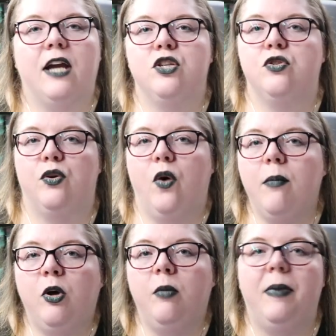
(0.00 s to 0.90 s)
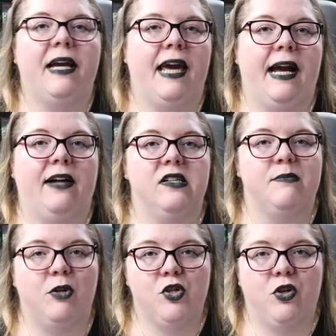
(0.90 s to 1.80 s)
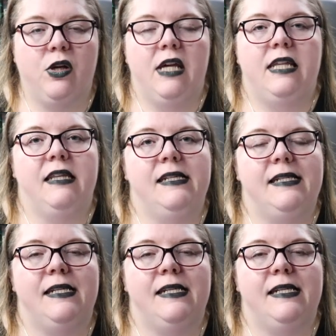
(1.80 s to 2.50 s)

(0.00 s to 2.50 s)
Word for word: Extra Normal by Kate Alice Marshall. This